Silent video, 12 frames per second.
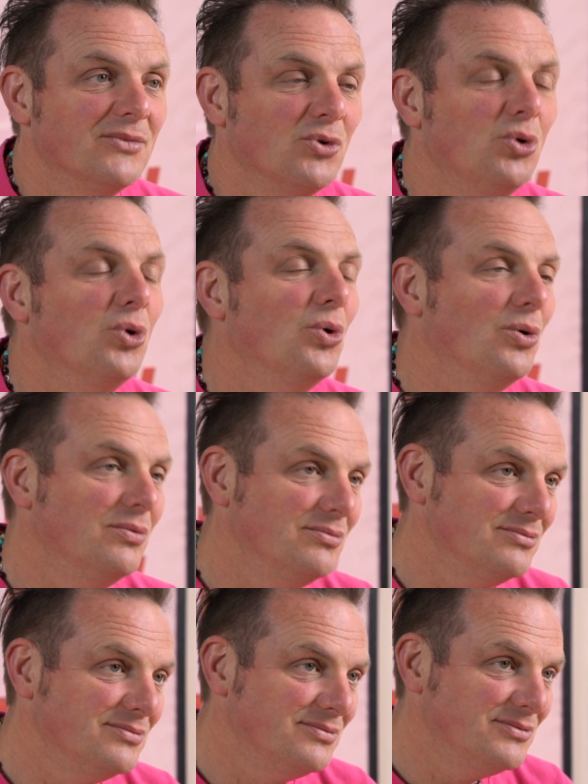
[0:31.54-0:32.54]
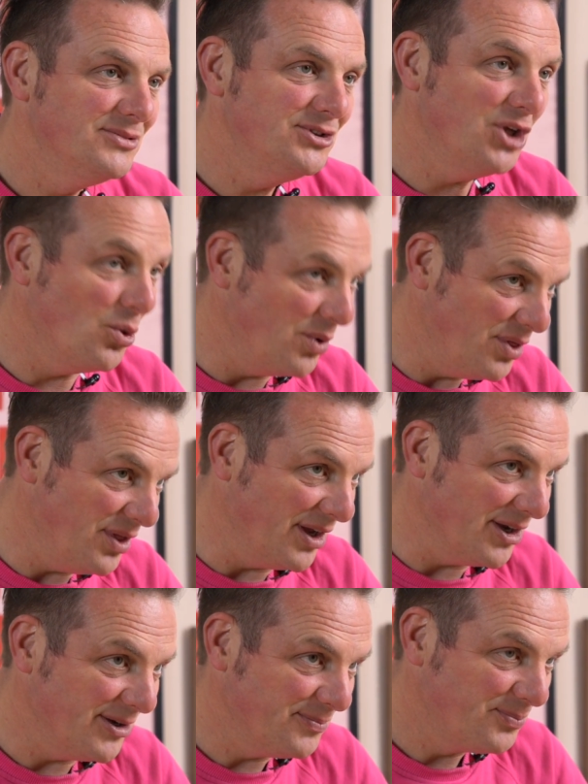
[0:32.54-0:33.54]
Or so we
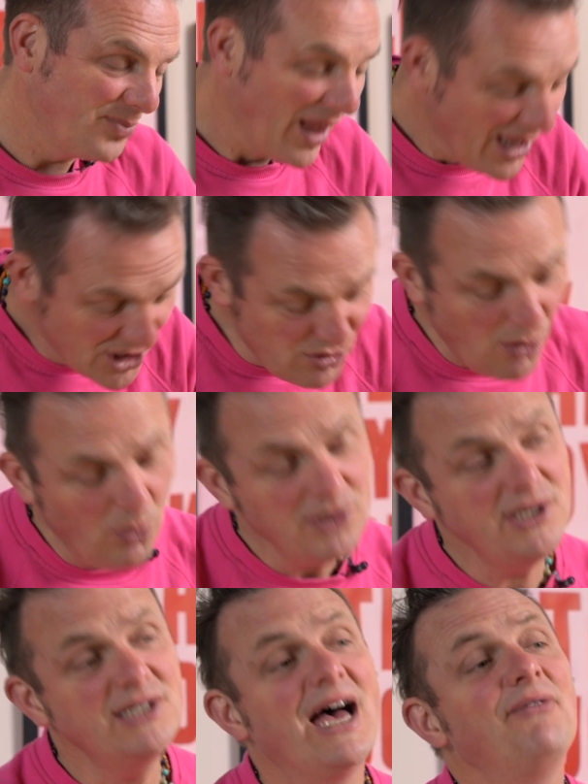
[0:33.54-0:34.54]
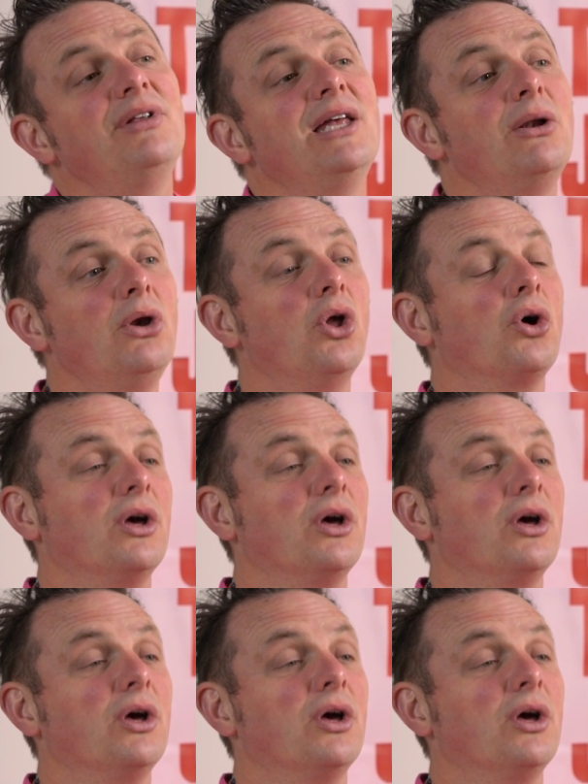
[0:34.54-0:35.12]
think. So I wanted to have a little look